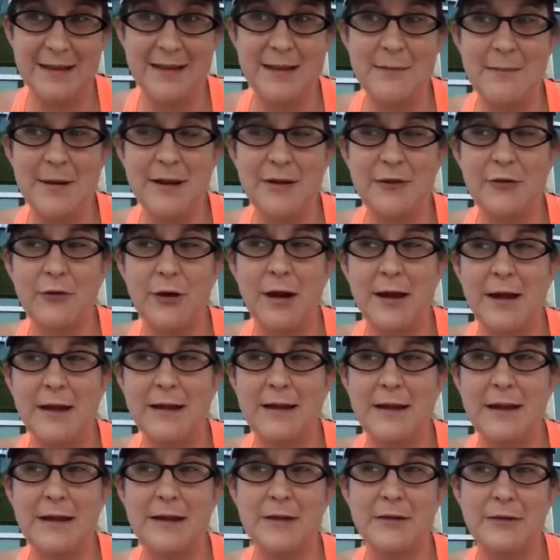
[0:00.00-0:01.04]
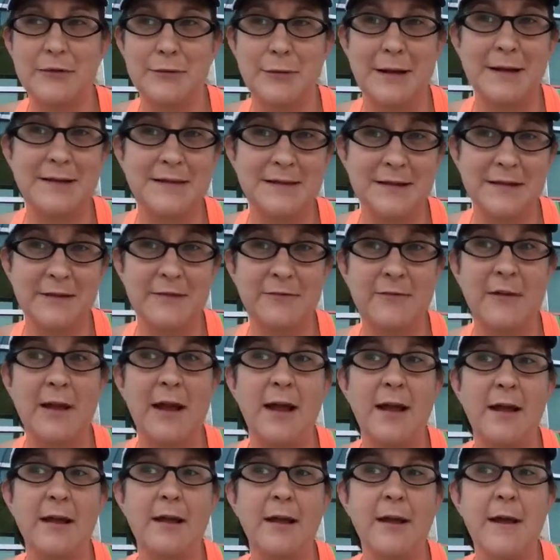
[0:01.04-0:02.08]
and they may try and get you to
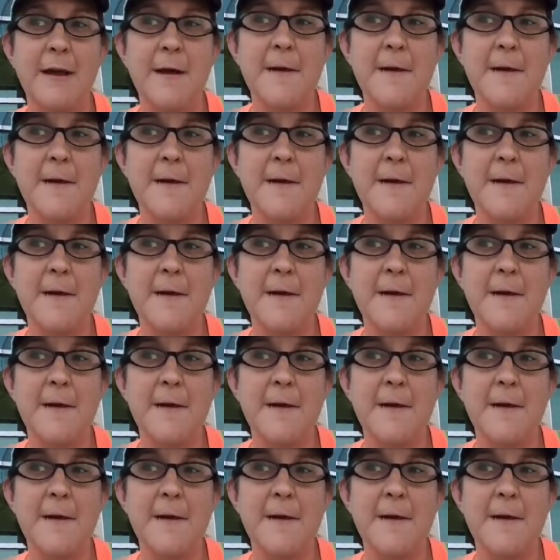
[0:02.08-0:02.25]
identify.